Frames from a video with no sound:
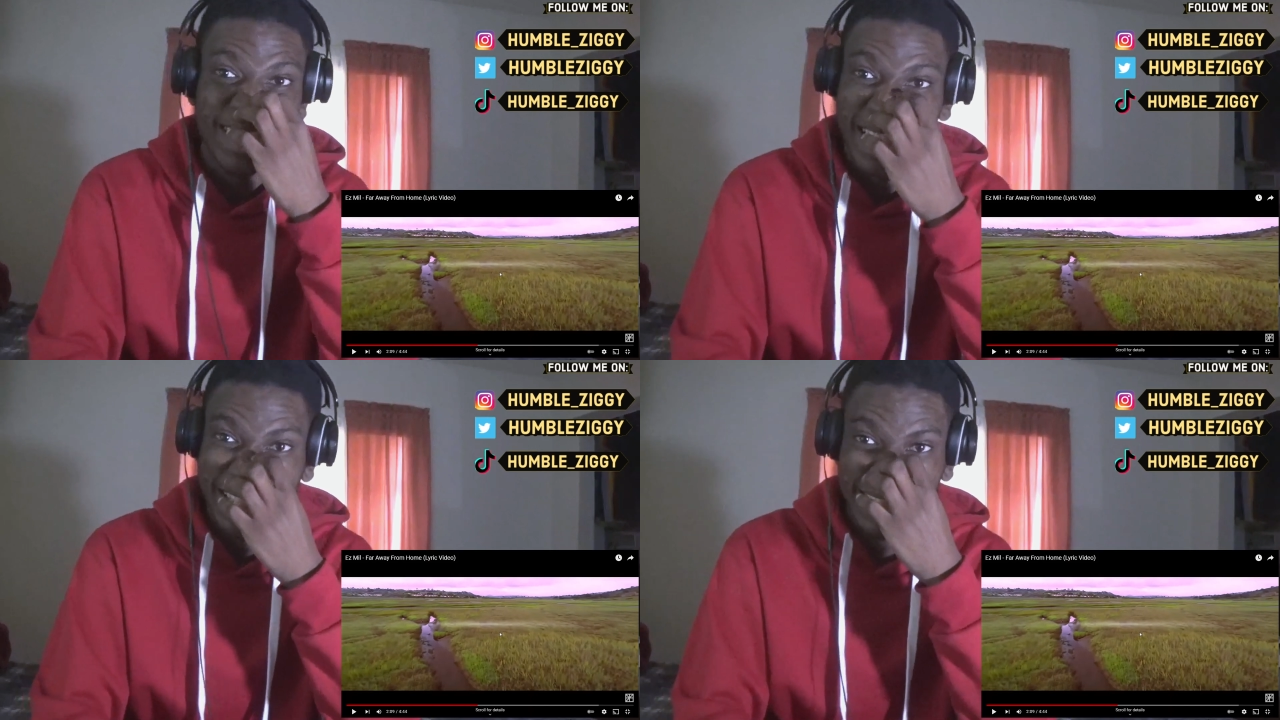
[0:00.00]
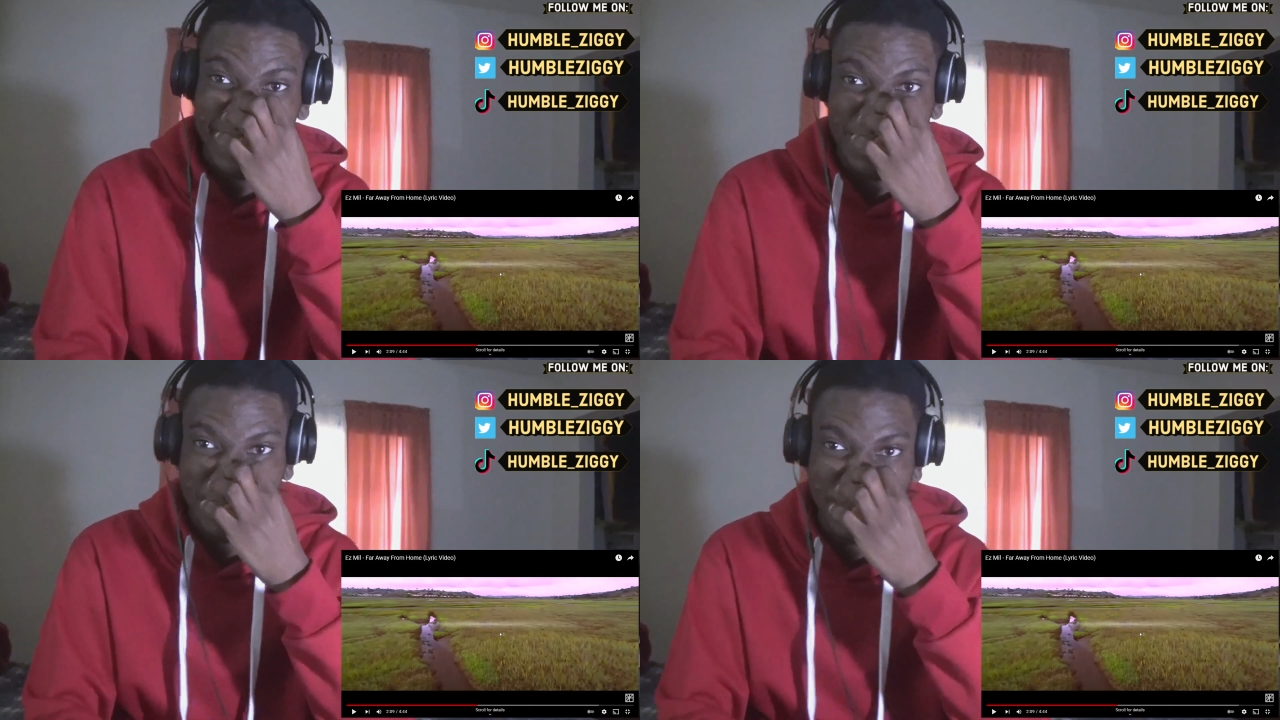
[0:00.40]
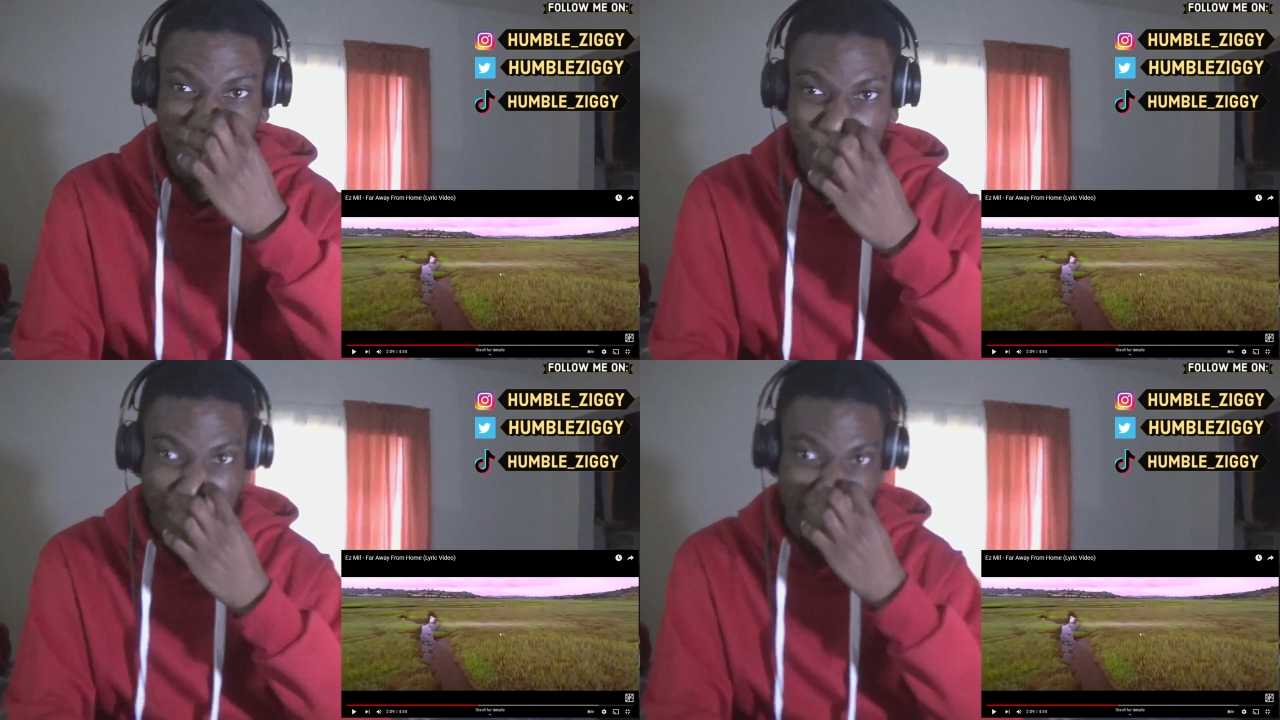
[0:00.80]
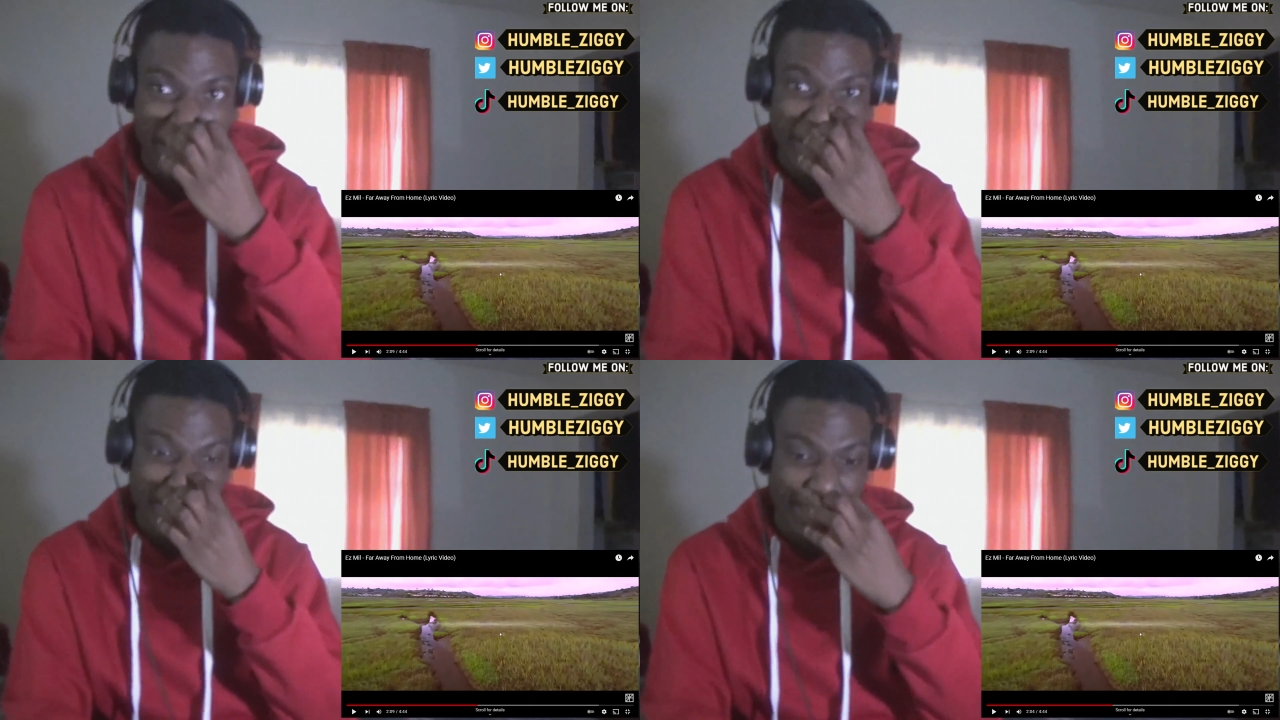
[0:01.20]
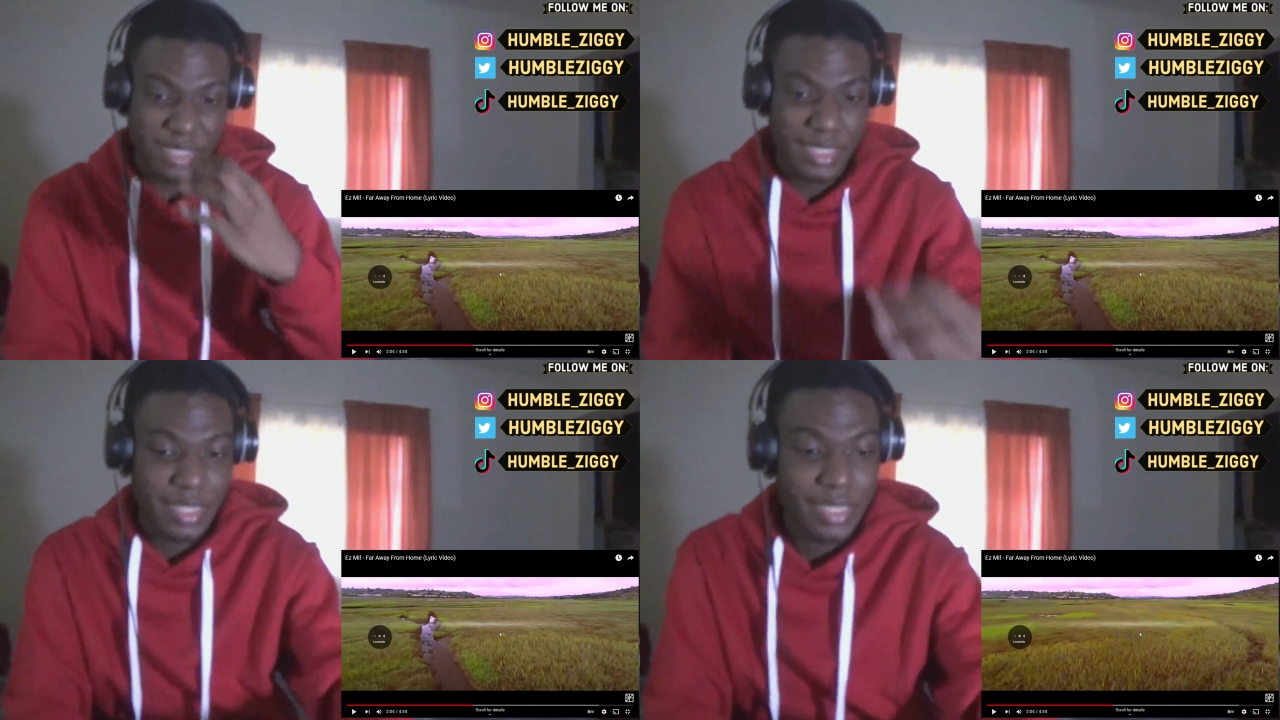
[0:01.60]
Like this, with this